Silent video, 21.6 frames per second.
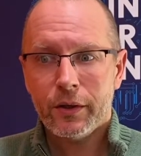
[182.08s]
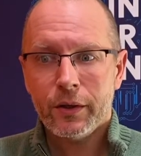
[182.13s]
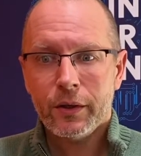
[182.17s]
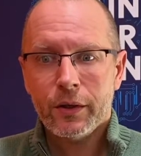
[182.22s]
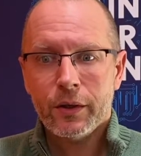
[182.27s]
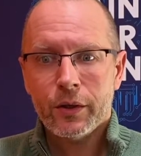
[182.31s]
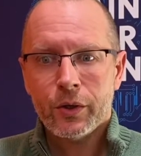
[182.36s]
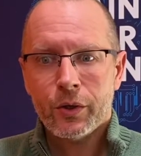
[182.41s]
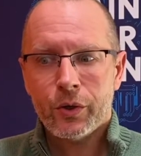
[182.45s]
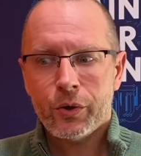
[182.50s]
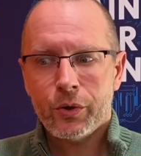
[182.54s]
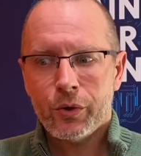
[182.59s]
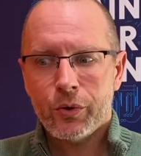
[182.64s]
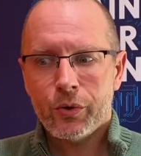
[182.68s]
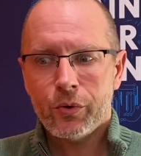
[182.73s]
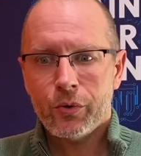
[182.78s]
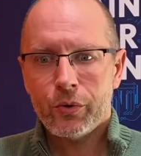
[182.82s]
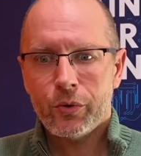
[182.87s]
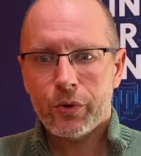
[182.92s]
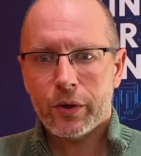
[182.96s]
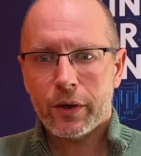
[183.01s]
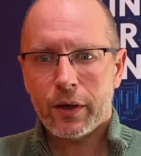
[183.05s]

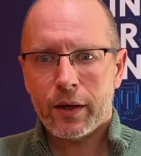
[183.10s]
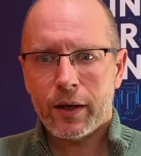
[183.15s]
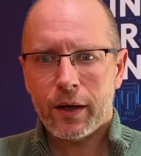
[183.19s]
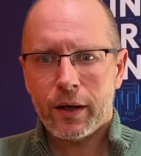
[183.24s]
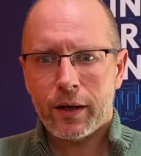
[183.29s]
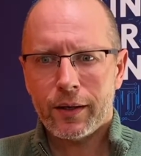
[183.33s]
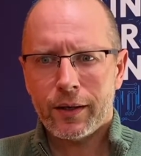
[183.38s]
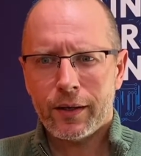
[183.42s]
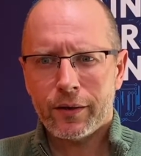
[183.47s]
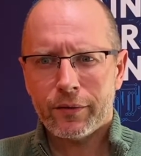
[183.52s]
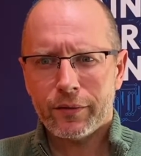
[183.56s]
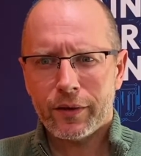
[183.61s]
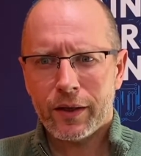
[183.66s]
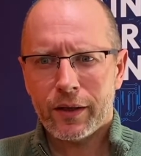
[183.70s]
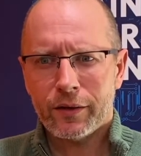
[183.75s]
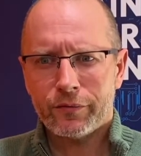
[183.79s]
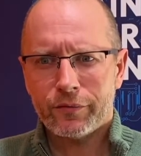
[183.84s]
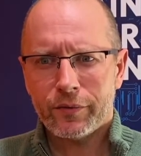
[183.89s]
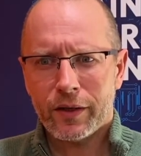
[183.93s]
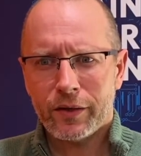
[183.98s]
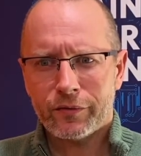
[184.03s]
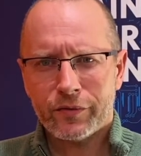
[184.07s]
who
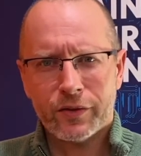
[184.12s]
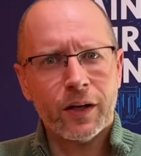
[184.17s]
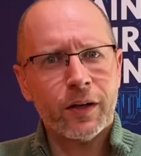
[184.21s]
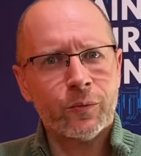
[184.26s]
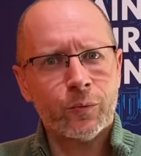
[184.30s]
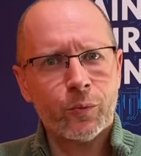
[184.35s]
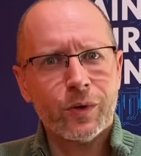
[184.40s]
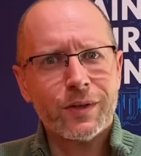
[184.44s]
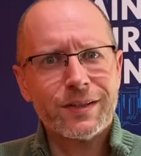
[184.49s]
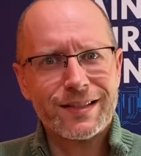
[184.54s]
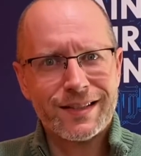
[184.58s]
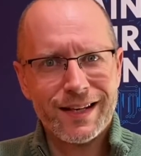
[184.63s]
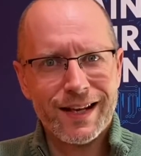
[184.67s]
have done what's